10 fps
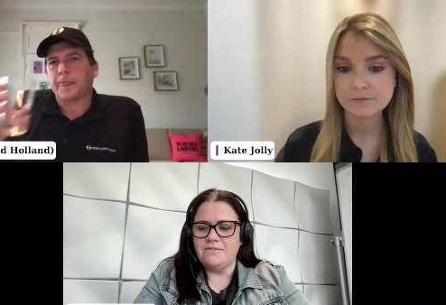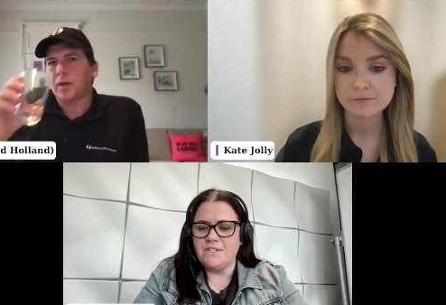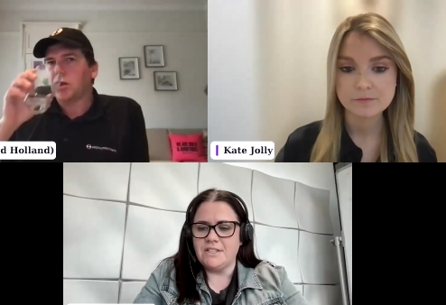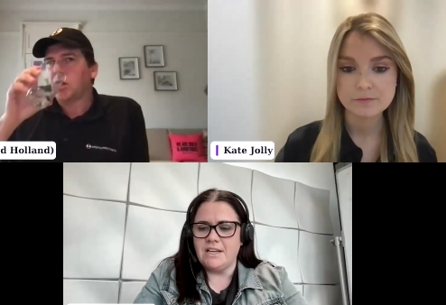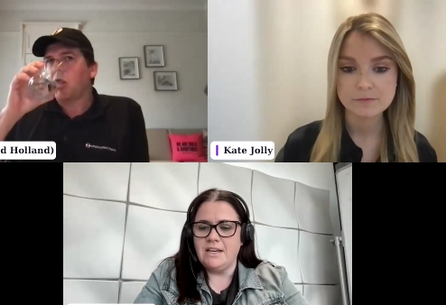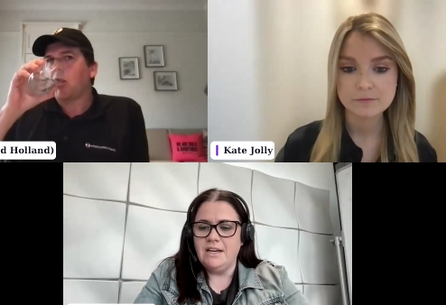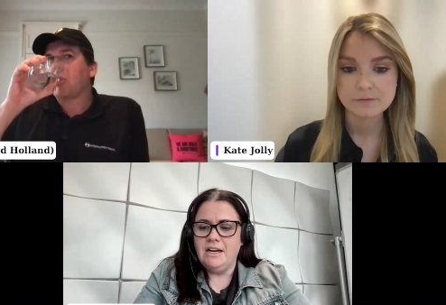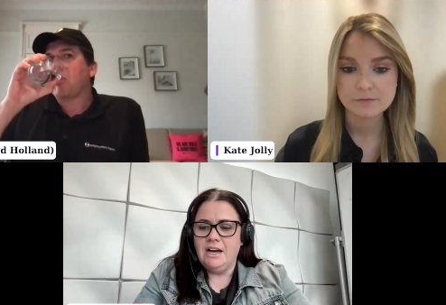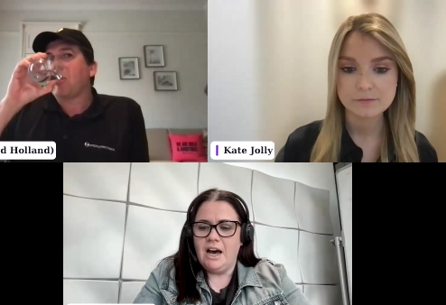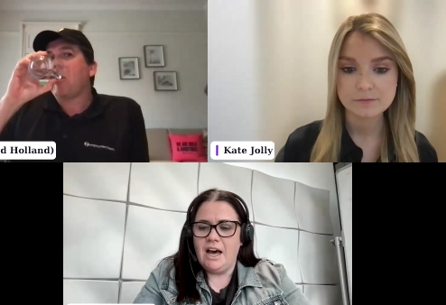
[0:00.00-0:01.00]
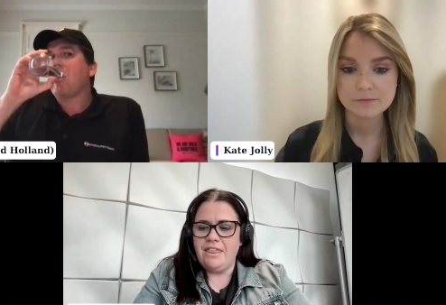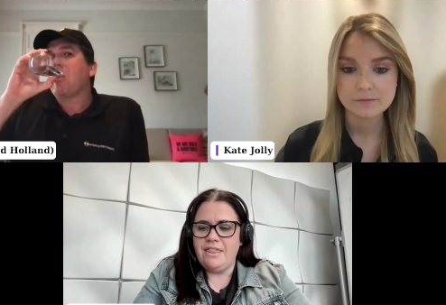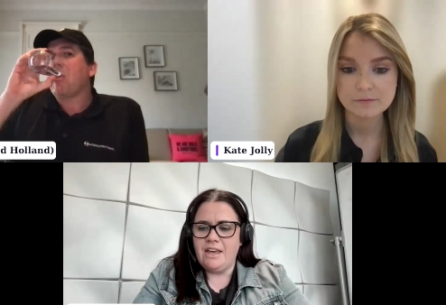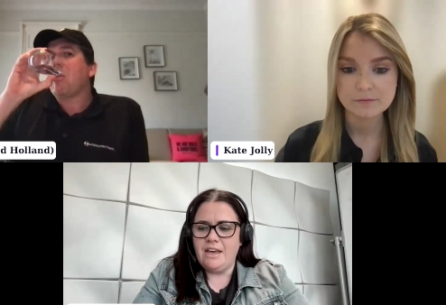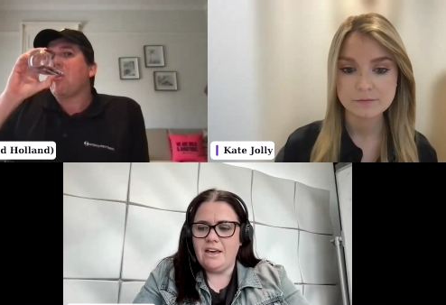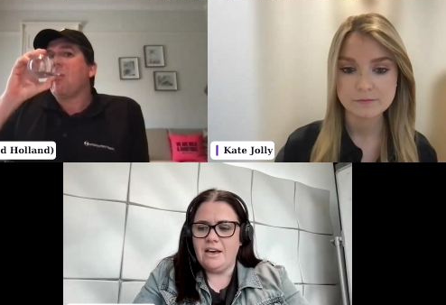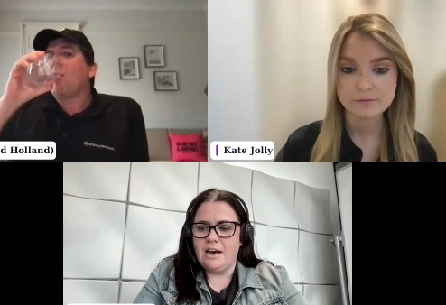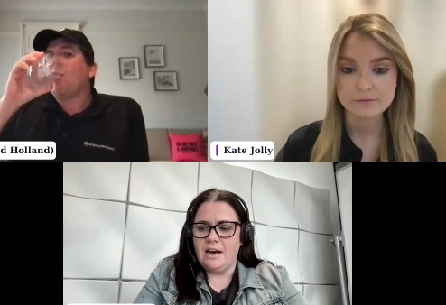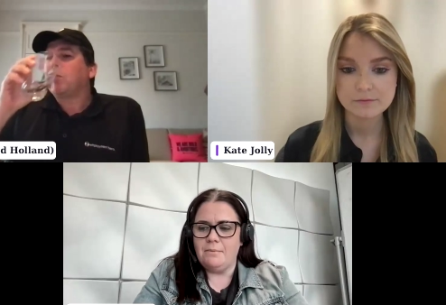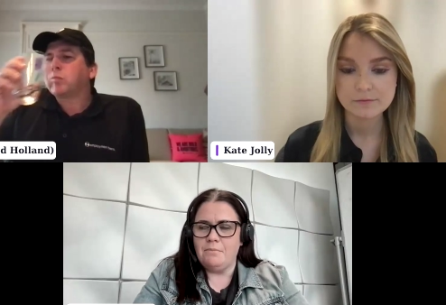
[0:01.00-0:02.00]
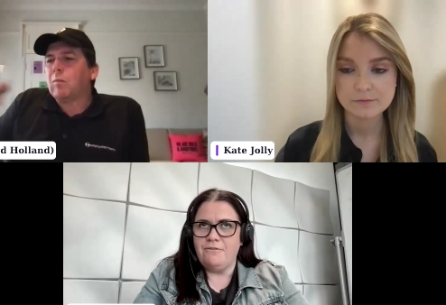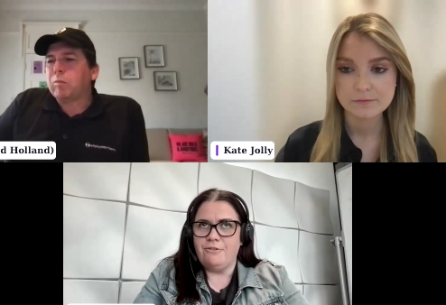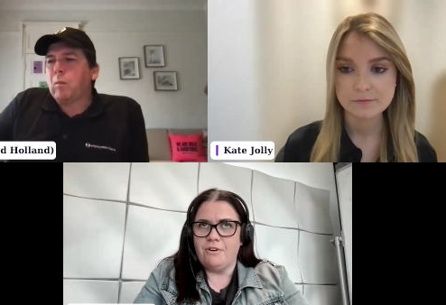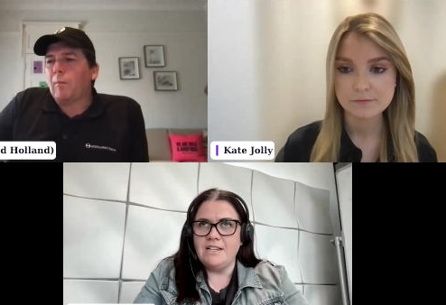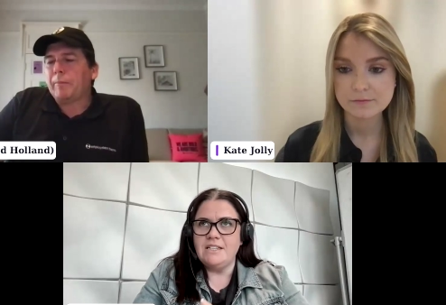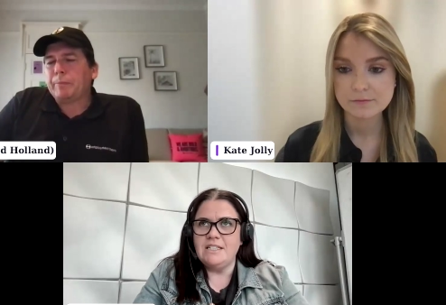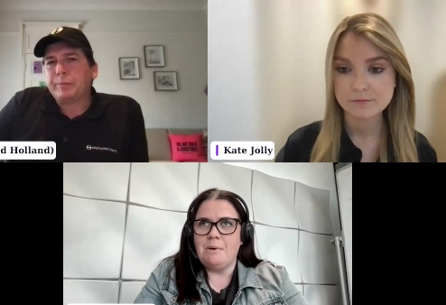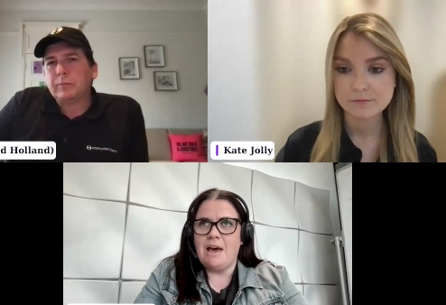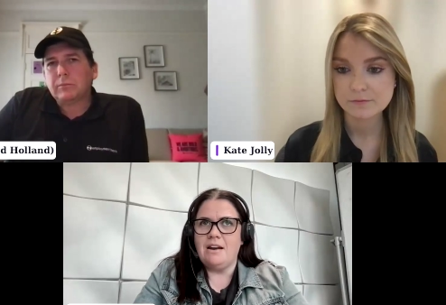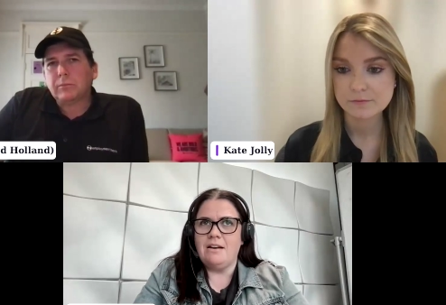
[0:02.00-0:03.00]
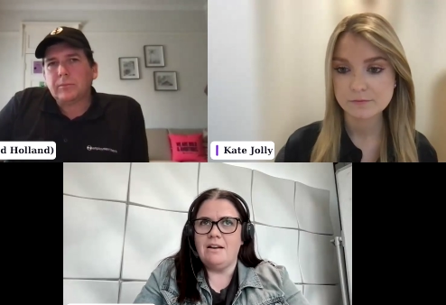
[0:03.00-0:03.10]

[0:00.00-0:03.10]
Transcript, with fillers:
Speaker 1: obviously. I think um, for us, it's about